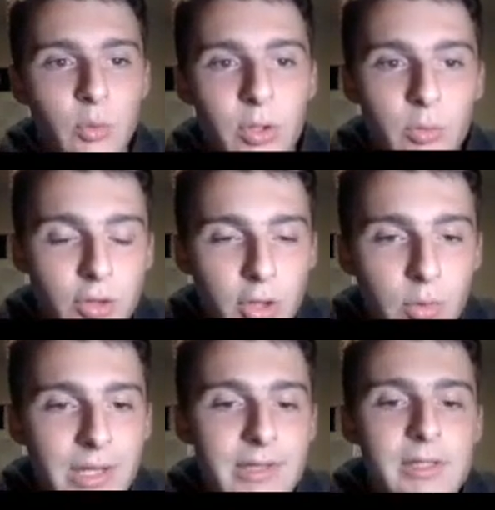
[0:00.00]
what you do
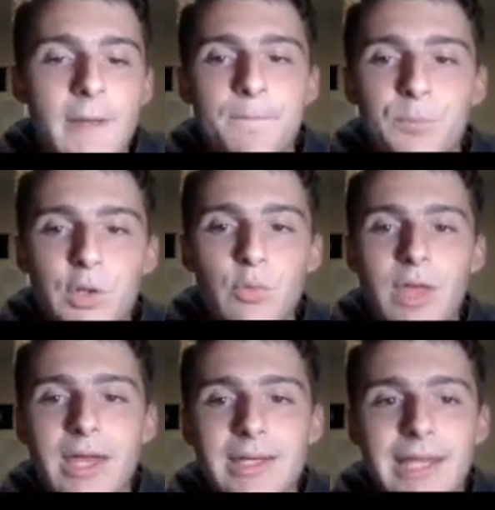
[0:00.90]
is you
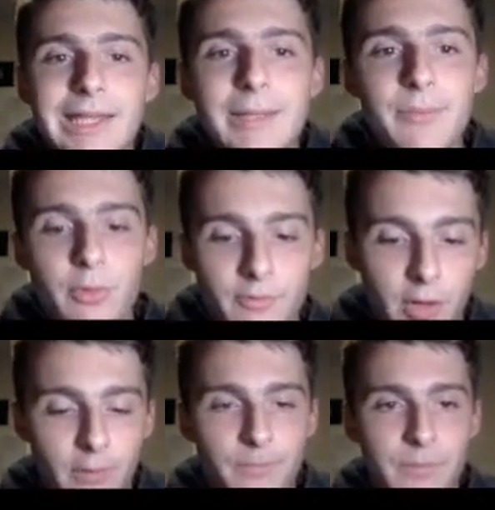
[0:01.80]
then get them through the
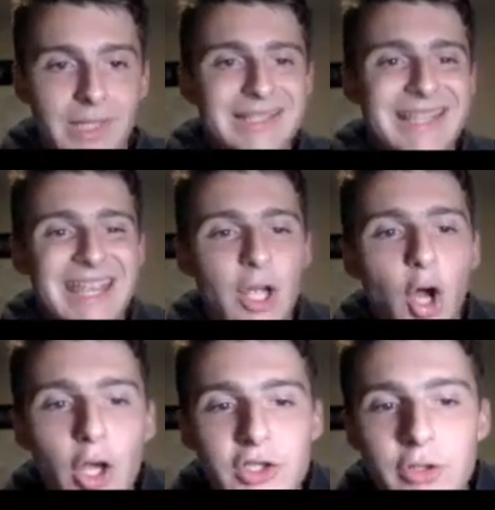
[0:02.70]
funnel. Let's say it
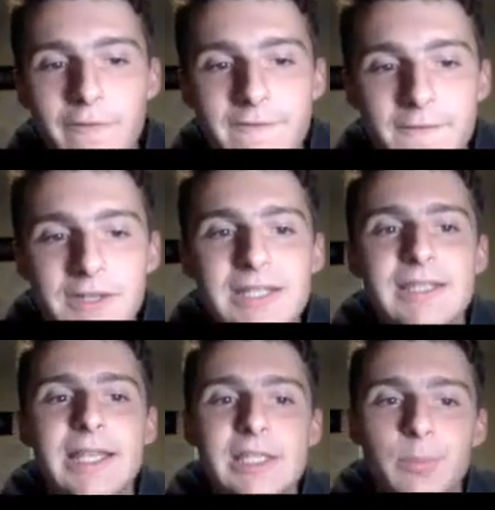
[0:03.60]
costs you 50
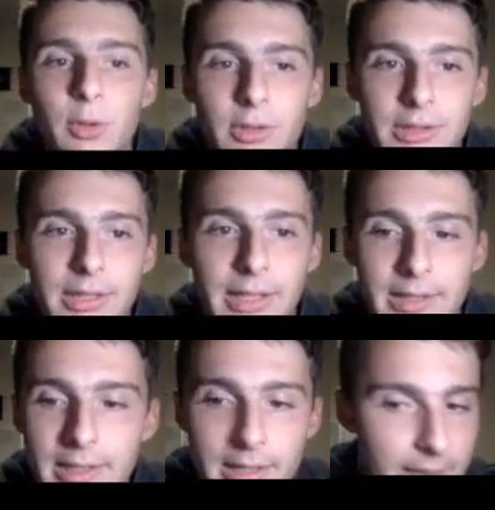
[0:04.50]
cents per
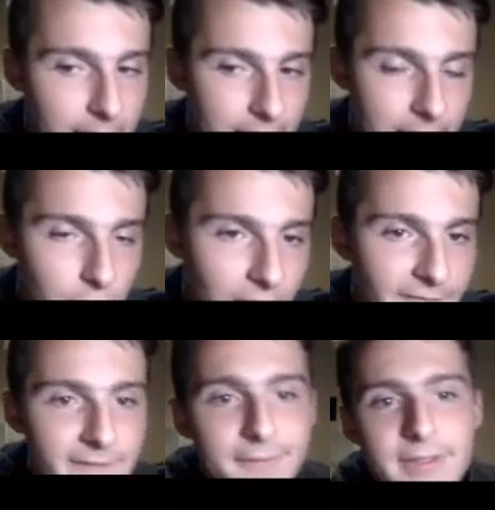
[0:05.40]
click. You get
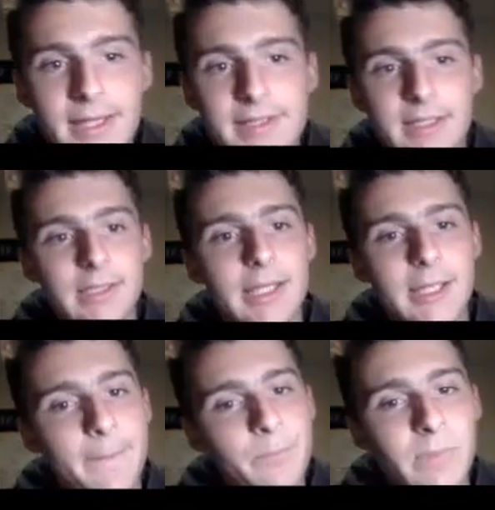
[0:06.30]
50 cents a
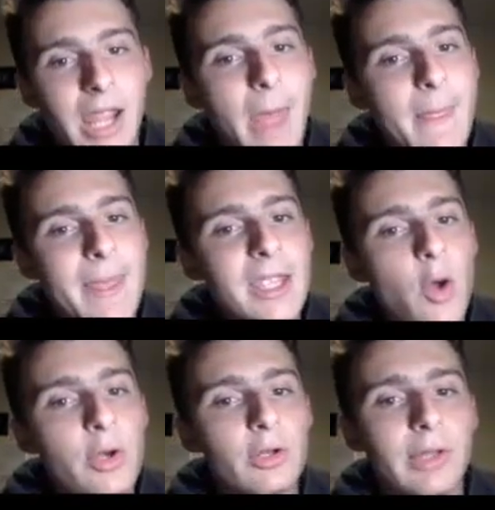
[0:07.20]
click, and then they
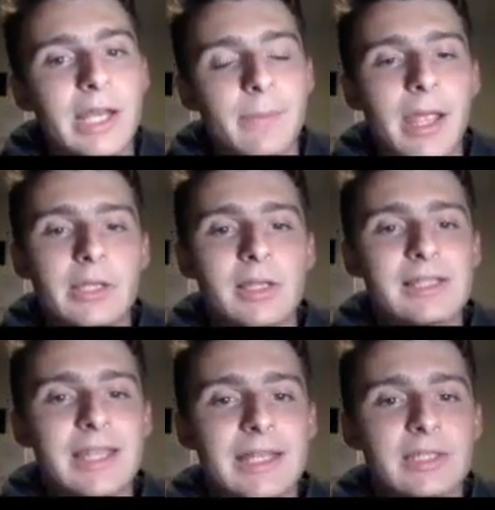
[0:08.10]
go to your landing page, and
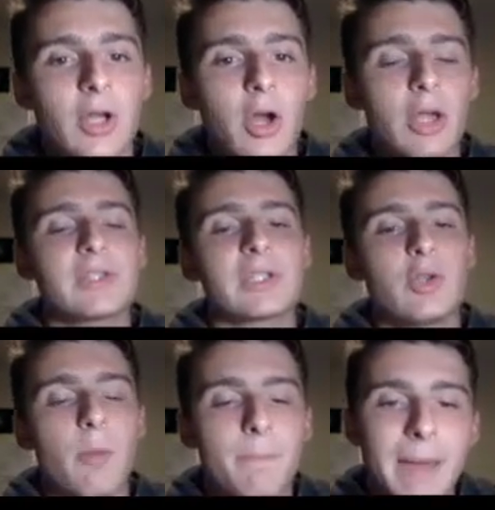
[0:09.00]
let's say it's costing
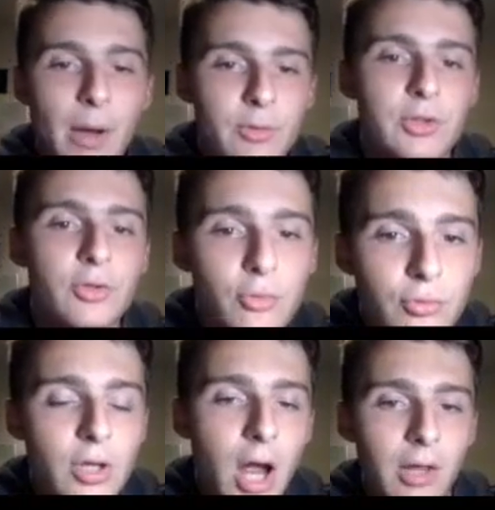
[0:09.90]
you about
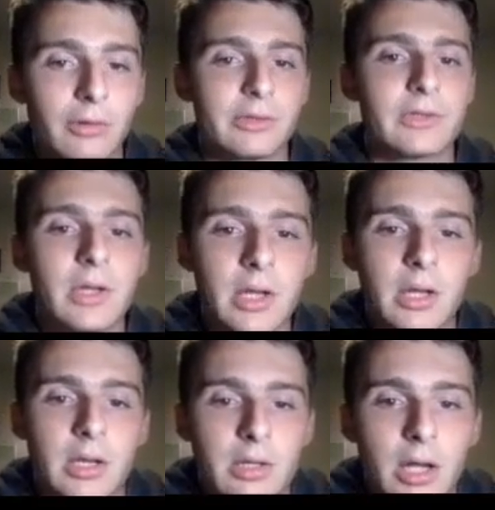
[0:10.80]
$2
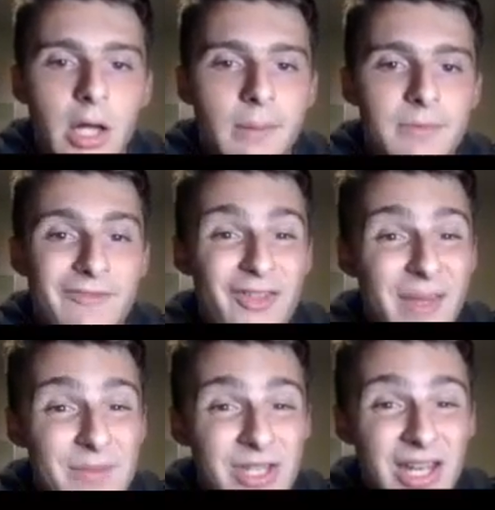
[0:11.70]
for
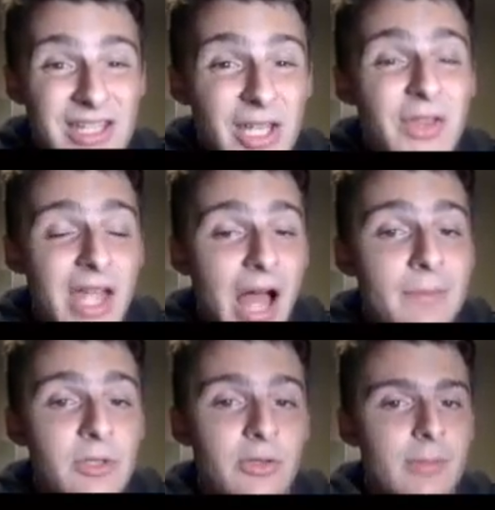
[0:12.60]
them until they
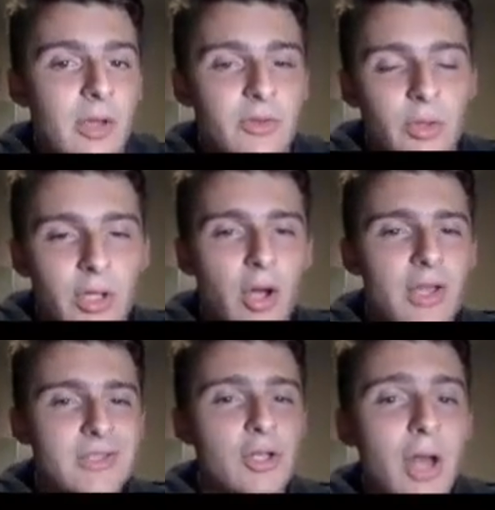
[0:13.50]
opt in their email. So it
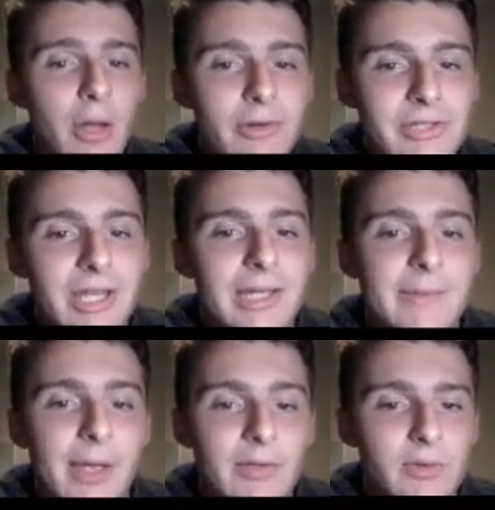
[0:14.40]
costs $2 to get an
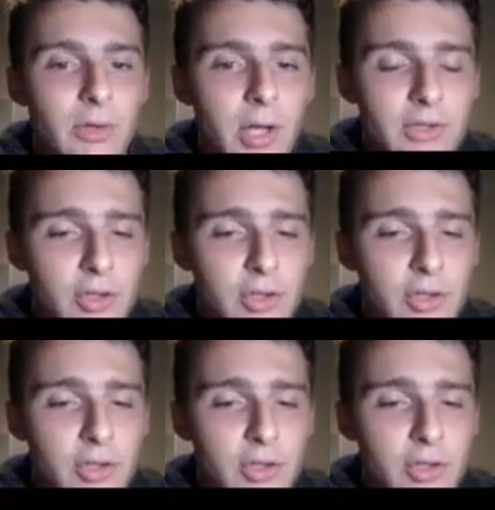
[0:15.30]
email. So it costs